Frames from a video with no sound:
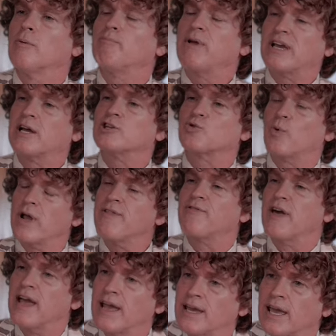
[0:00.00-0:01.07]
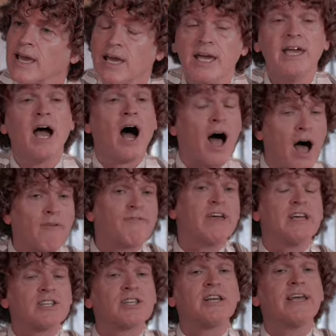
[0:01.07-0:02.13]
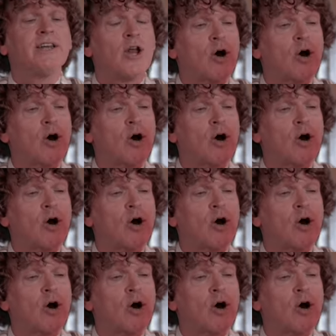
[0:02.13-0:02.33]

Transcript: because we think he obviously